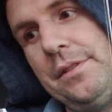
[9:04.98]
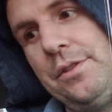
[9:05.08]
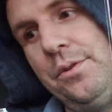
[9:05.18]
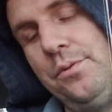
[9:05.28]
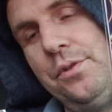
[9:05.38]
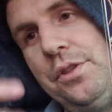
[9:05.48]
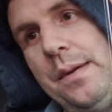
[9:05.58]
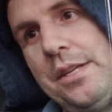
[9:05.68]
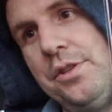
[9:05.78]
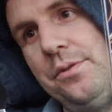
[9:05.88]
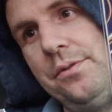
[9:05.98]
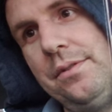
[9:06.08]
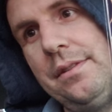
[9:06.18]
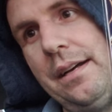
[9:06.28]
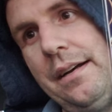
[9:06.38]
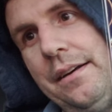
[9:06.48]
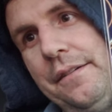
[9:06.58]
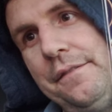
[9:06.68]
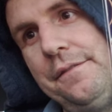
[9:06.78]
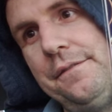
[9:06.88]
two issues
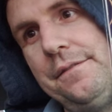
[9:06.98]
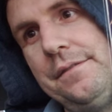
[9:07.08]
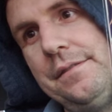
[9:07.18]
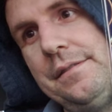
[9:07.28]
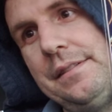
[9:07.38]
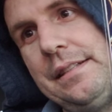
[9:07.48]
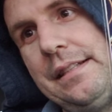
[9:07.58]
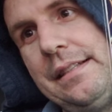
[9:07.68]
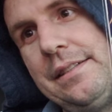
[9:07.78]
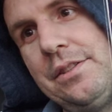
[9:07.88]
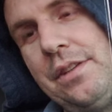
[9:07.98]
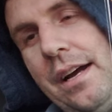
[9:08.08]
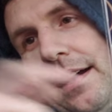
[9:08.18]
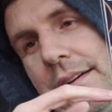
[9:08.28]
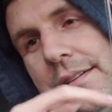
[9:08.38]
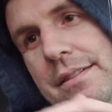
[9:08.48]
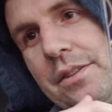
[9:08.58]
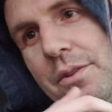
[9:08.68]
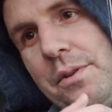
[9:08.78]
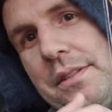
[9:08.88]
of
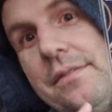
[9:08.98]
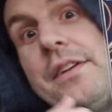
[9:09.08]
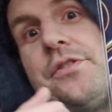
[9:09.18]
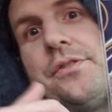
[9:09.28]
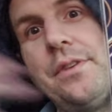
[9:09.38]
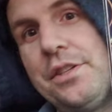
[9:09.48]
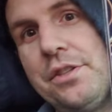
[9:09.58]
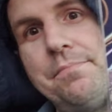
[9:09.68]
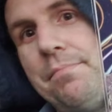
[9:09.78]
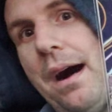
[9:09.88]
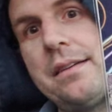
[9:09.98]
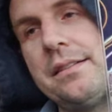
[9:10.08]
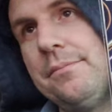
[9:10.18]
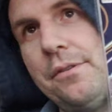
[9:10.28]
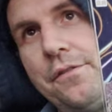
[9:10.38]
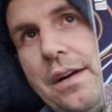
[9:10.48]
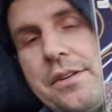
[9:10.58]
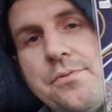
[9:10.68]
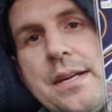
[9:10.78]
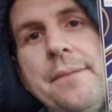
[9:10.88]
Star Wars Adventures, or I just boxed them or forgot
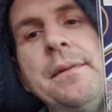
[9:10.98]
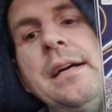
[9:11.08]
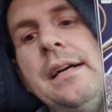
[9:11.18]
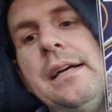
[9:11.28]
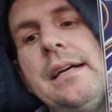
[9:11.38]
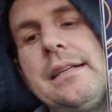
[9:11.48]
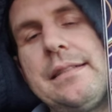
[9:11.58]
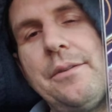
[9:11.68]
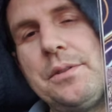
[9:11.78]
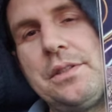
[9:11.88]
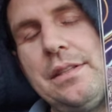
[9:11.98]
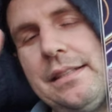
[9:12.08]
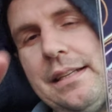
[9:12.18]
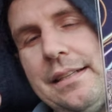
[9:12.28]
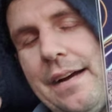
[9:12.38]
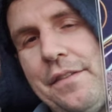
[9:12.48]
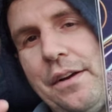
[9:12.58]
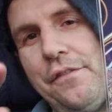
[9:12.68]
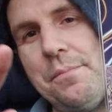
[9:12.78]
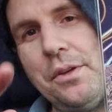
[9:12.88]
to read them because I was not
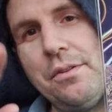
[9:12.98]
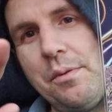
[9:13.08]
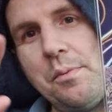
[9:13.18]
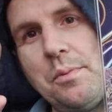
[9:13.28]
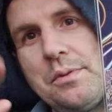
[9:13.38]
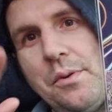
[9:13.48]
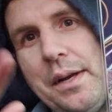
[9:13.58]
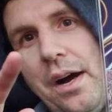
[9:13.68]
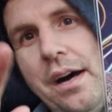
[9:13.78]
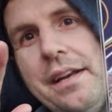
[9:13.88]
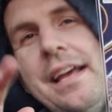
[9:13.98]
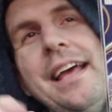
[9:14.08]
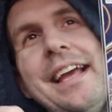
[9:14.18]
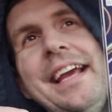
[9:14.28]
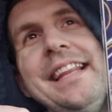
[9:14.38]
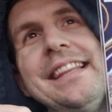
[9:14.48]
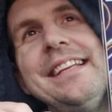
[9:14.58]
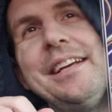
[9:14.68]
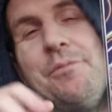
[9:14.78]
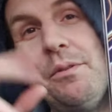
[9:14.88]
very familiar with what was going on in
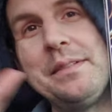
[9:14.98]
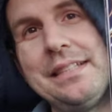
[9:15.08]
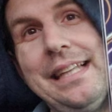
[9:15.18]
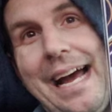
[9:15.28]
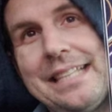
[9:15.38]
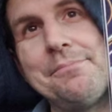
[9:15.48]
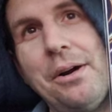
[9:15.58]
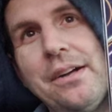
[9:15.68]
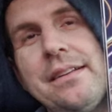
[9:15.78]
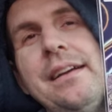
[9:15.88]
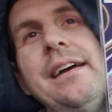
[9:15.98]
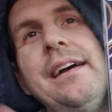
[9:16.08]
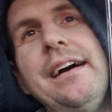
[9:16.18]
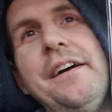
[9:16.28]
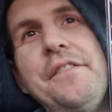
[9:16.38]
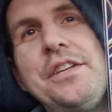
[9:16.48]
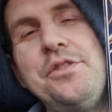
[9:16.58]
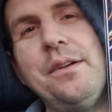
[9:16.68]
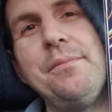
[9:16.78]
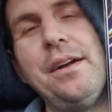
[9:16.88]
what was the last part of
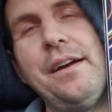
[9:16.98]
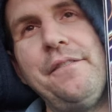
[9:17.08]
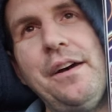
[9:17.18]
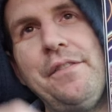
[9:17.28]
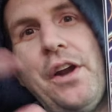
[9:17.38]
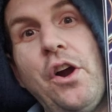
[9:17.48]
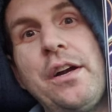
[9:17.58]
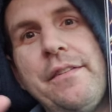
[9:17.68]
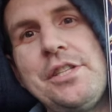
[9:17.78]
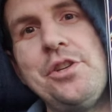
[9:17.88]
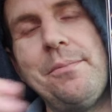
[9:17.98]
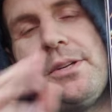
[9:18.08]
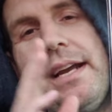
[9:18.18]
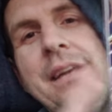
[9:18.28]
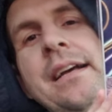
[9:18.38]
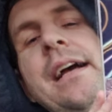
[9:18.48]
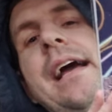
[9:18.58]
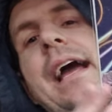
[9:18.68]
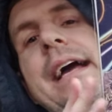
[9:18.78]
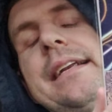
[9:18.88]
issue number of an arc of issue number 10.
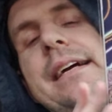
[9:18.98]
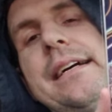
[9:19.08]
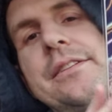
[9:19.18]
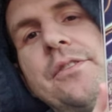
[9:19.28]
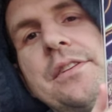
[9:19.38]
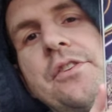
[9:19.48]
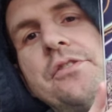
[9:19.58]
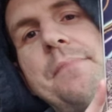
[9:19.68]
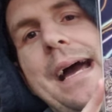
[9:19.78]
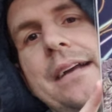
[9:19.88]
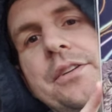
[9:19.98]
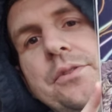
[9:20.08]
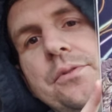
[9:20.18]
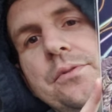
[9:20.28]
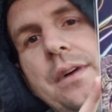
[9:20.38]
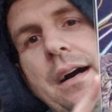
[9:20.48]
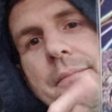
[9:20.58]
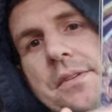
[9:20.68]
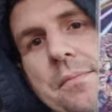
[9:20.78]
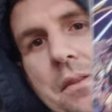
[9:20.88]
And so this goes back
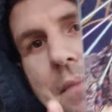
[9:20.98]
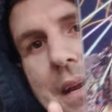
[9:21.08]
to some of the